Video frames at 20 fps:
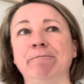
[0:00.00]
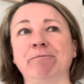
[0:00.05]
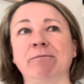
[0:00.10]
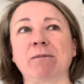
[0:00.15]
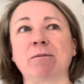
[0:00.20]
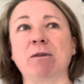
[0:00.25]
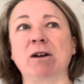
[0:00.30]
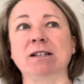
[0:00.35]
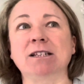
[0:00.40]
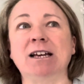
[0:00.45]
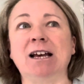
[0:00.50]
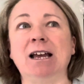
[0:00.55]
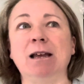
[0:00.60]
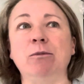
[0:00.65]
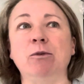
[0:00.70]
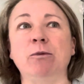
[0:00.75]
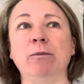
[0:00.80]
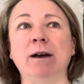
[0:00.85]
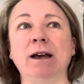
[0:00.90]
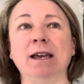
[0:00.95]
my
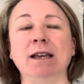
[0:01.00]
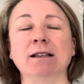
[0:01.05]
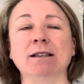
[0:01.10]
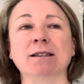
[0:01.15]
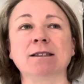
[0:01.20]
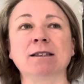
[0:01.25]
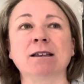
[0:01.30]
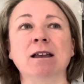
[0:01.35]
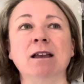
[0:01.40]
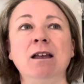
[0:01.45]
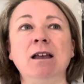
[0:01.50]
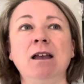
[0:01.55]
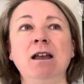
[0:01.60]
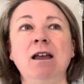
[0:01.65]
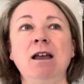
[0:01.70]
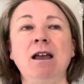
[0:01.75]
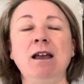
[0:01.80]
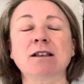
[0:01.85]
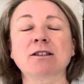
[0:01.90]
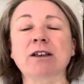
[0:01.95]
table mates.
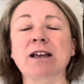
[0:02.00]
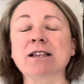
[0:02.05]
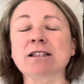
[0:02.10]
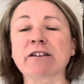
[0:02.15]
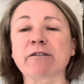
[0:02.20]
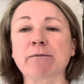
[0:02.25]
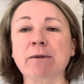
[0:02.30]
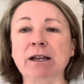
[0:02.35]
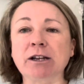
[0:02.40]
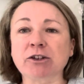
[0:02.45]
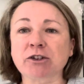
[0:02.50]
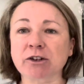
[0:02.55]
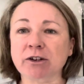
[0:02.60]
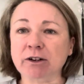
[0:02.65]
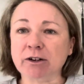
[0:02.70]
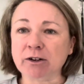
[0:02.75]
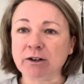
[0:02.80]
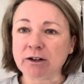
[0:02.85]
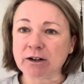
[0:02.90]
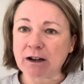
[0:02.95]
So as I've
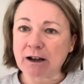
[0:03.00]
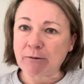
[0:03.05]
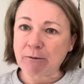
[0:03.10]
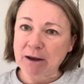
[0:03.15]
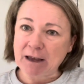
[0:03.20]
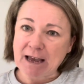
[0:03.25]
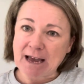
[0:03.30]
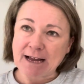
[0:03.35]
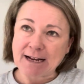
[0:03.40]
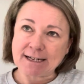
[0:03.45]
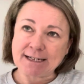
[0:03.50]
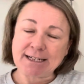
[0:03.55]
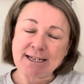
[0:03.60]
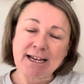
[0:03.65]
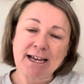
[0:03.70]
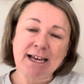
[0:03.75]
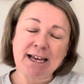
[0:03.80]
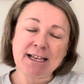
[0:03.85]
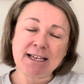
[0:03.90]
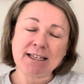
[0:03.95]
mentioned, we had
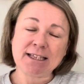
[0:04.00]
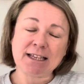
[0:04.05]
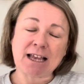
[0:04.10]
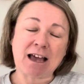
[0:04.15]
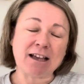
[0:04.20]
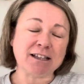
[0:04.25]
Jess,